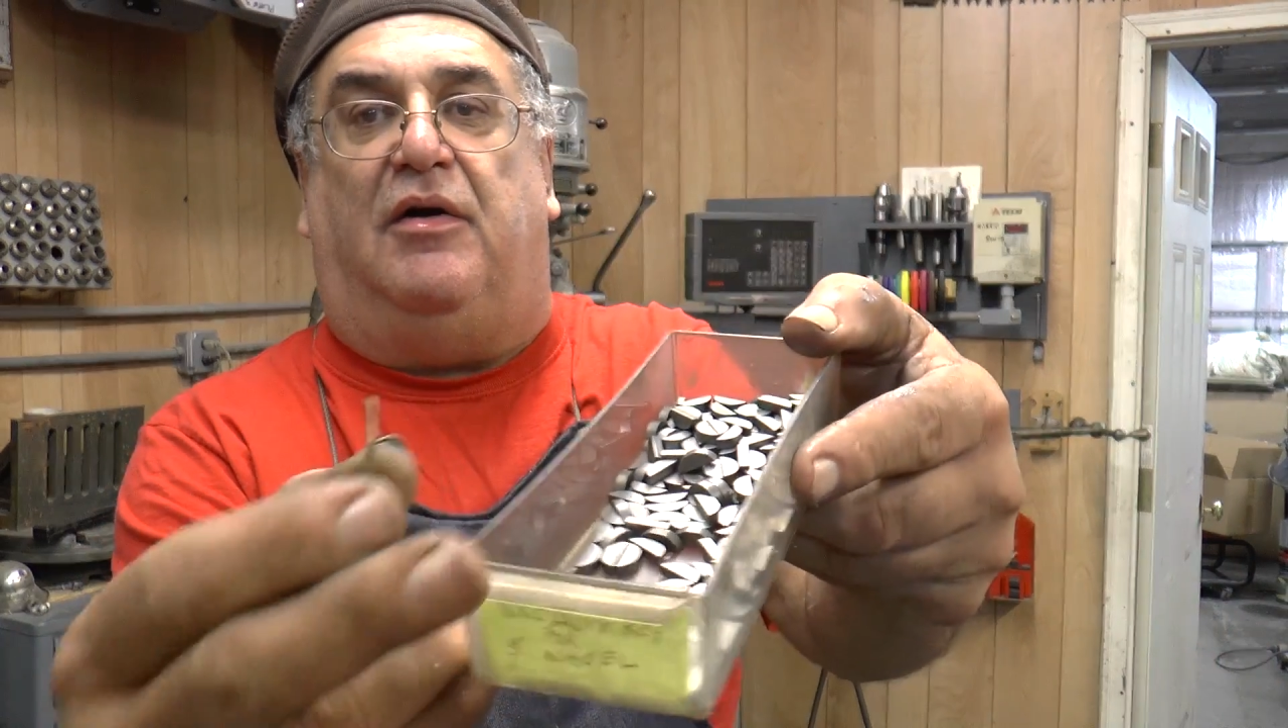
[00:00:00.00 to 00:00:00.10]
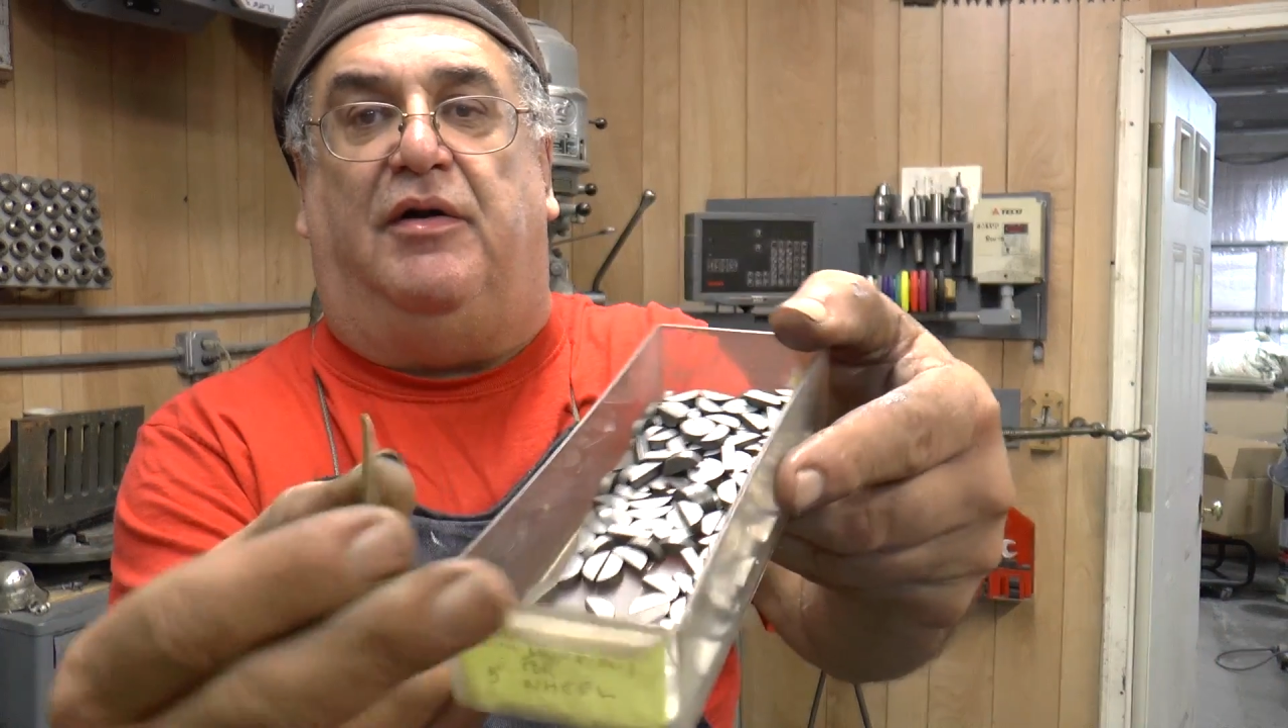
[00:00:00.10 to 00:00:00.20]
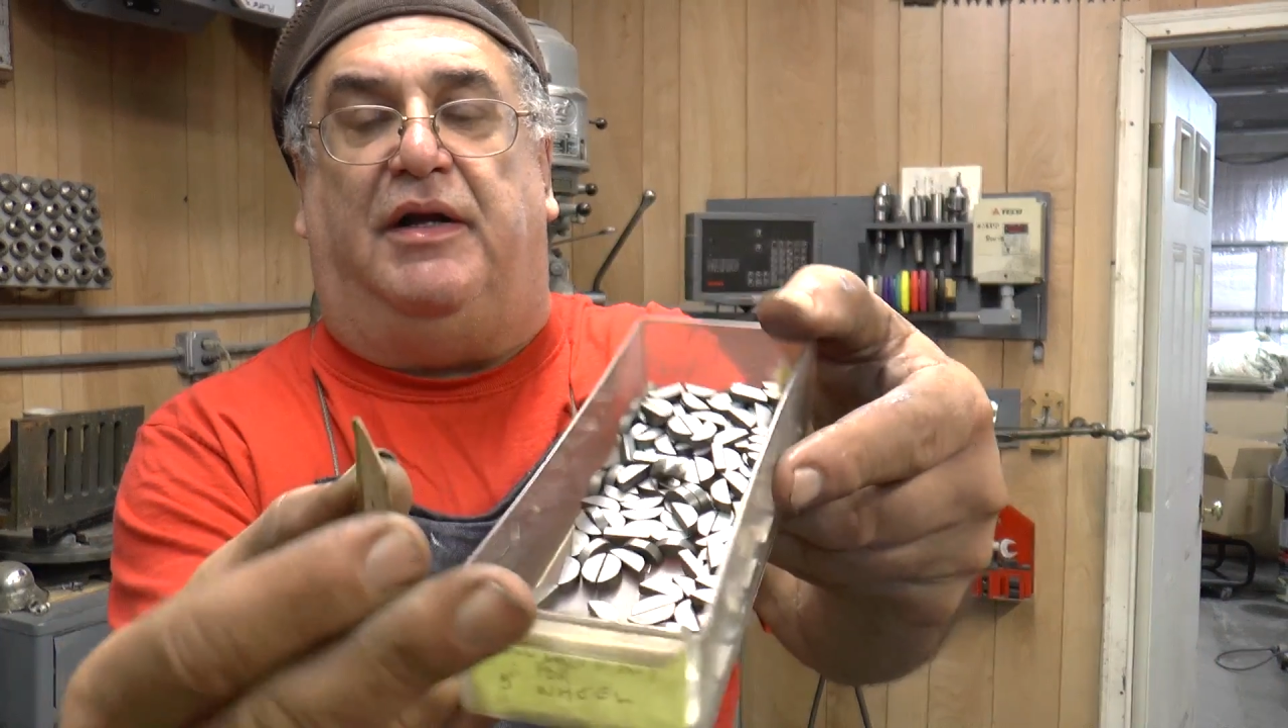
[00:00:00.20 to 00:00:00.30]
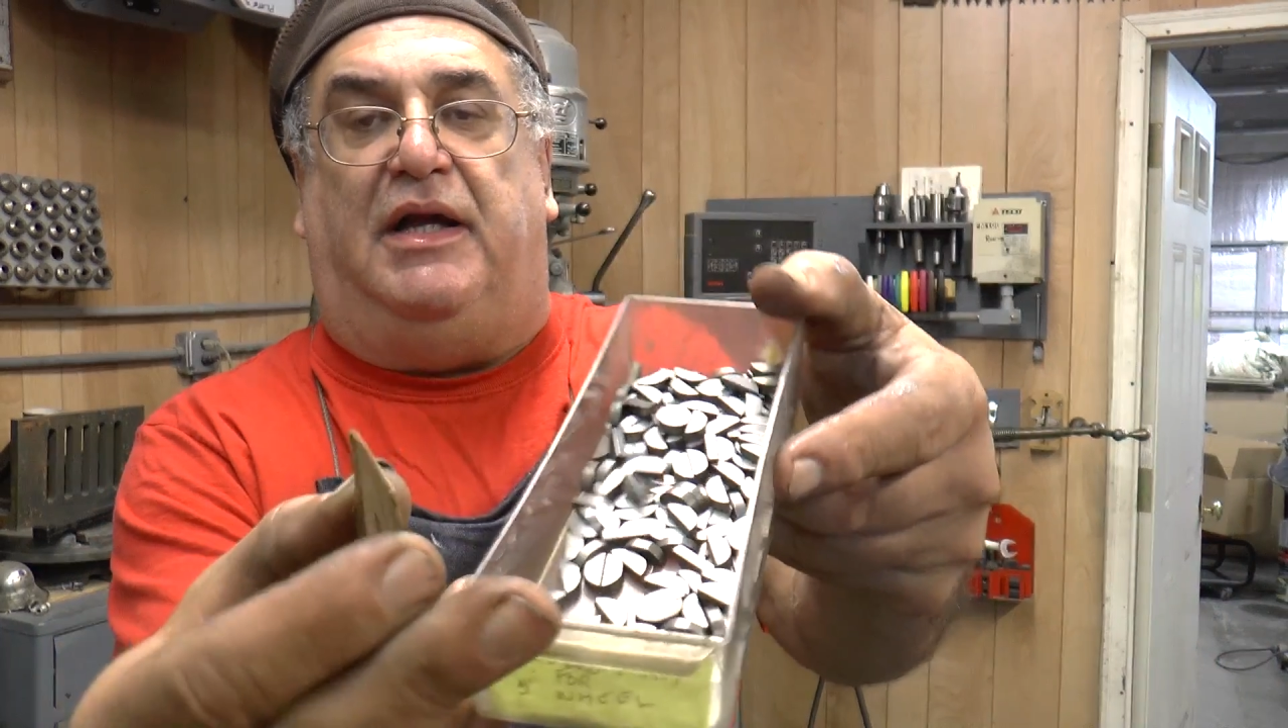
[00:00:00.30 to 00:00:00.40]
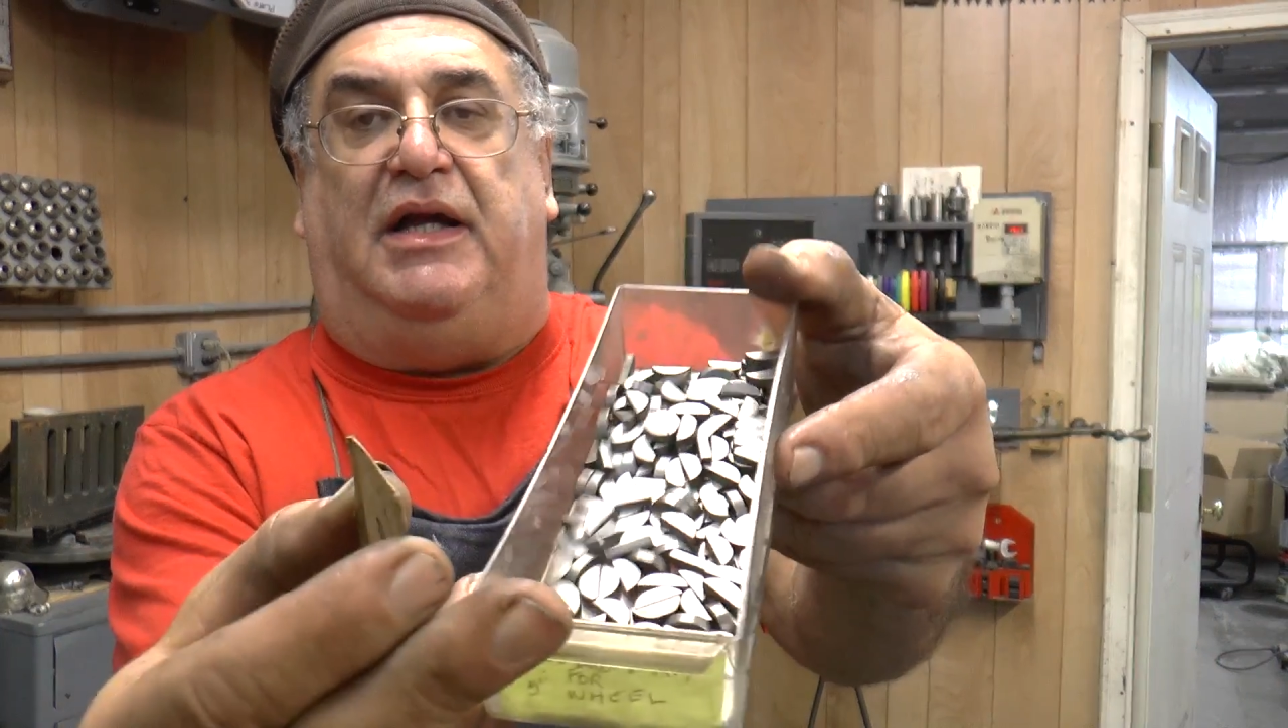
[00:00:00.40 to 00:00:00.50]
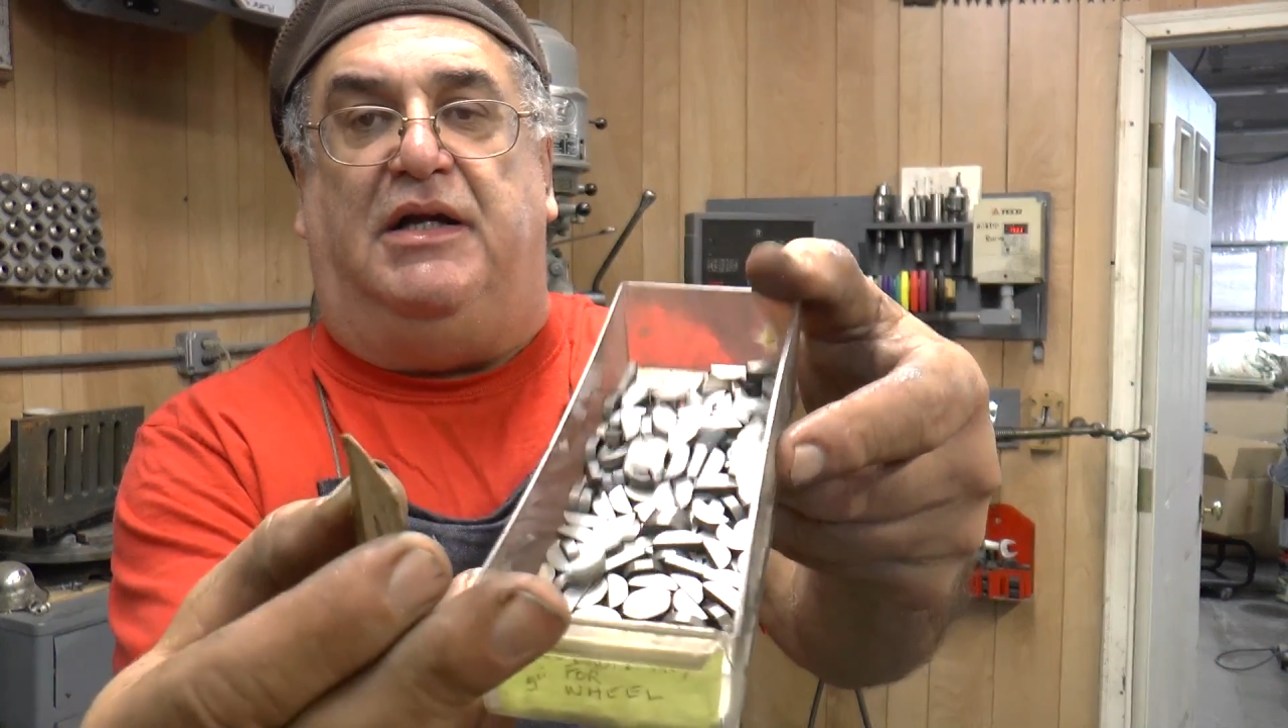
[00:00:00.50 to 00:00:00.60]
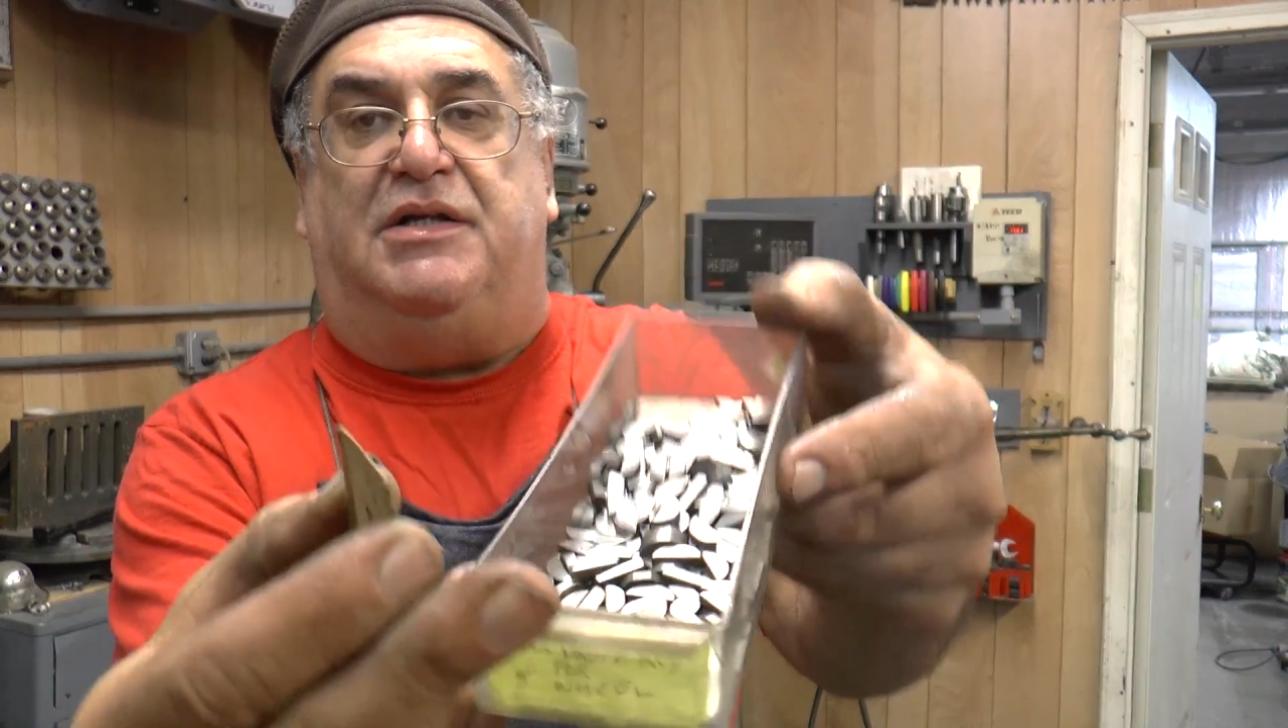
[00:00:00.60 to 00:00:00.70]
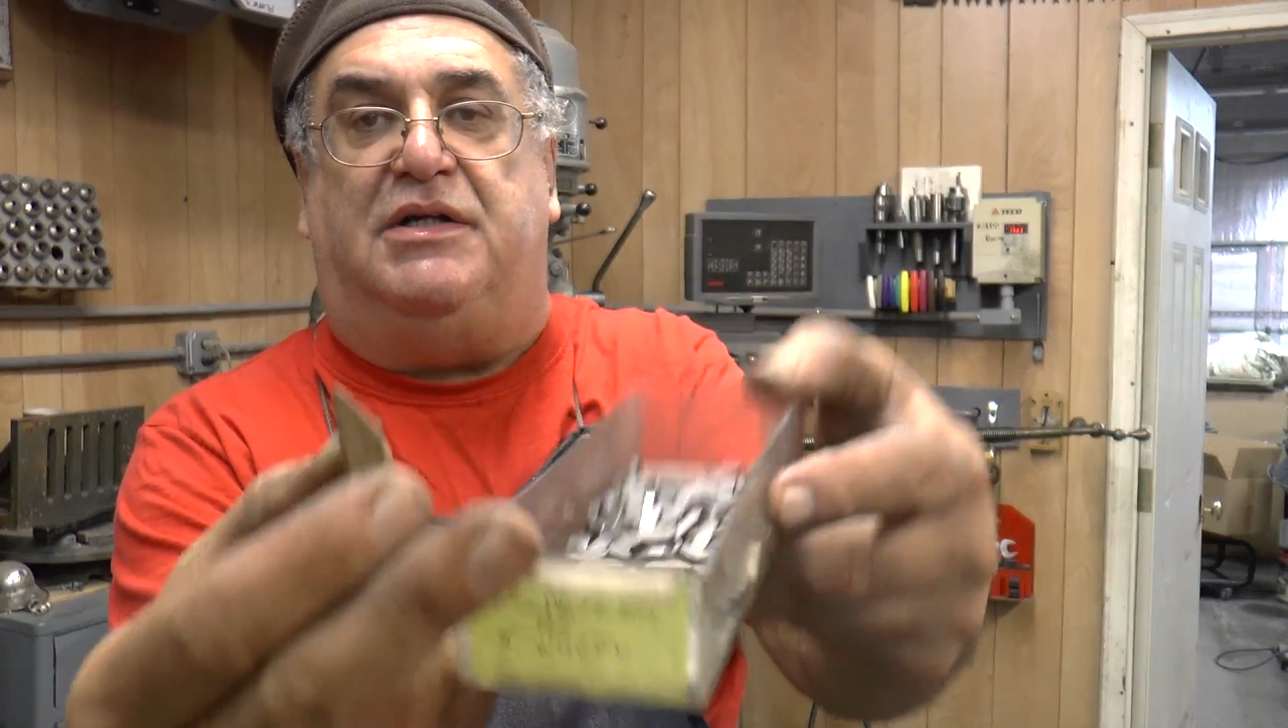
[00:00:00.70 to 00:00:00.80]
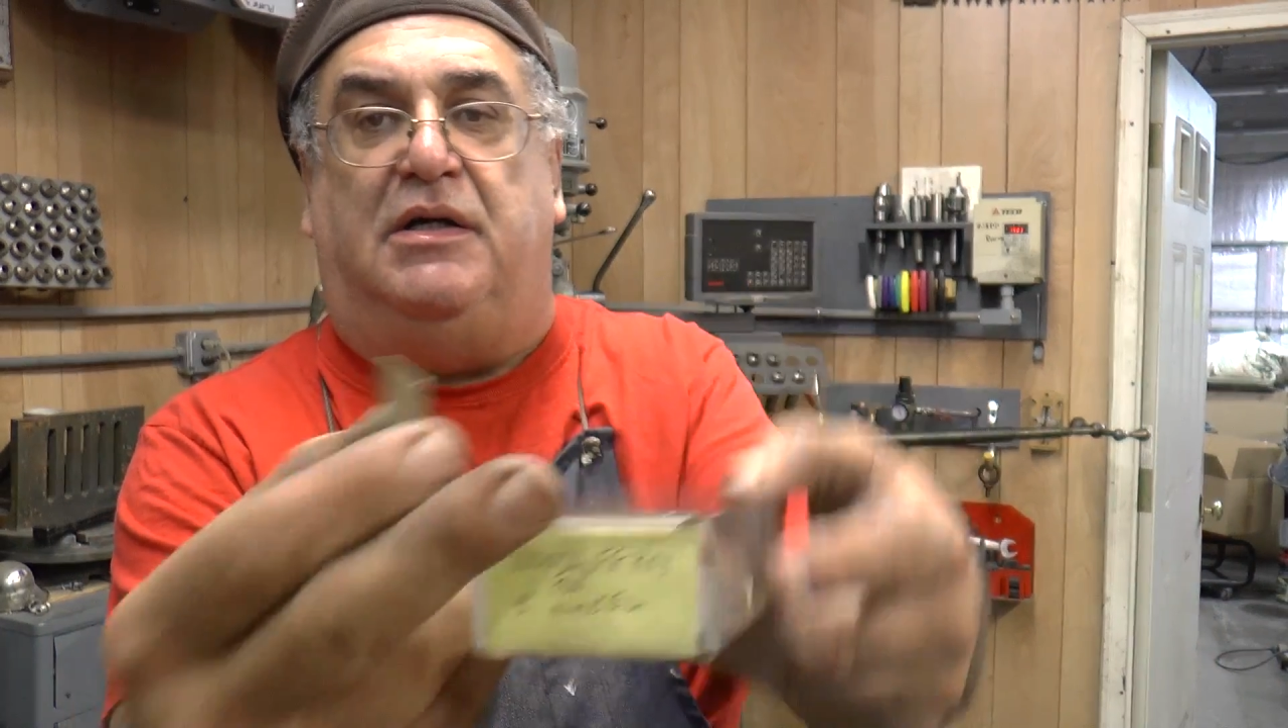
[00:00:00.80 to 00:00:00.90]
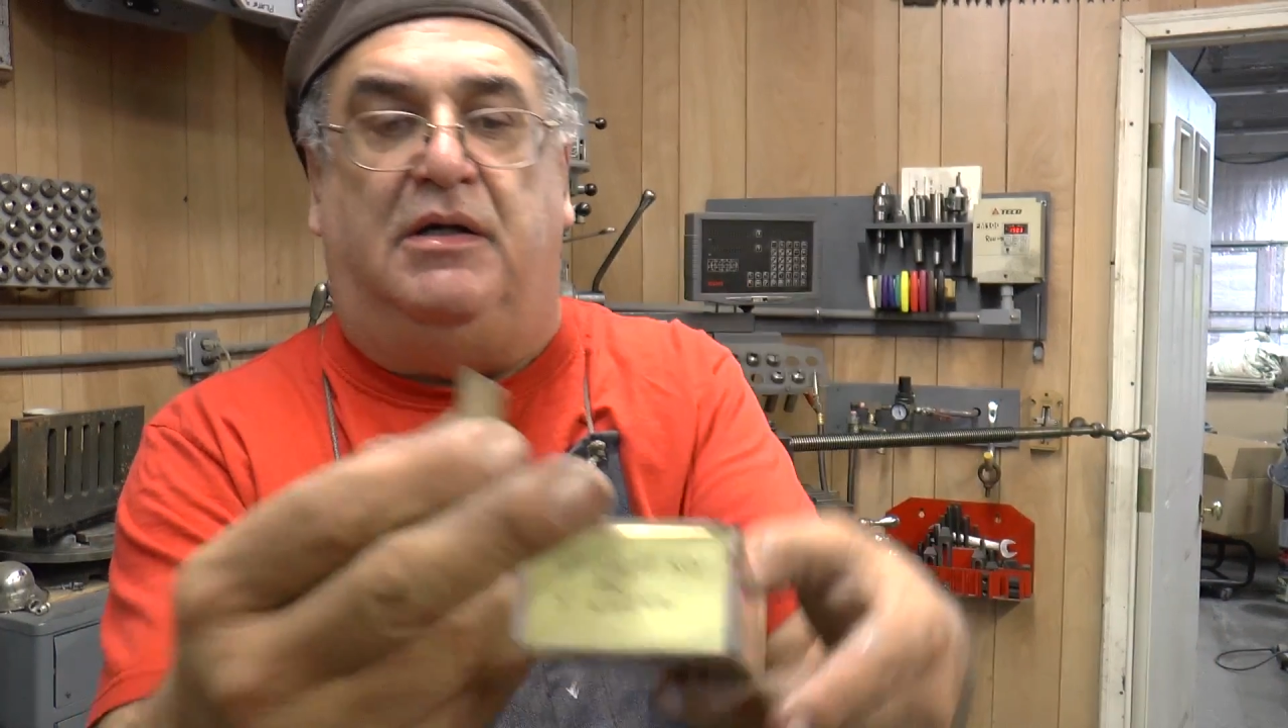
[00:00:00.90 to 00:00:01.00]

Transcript: all the keys,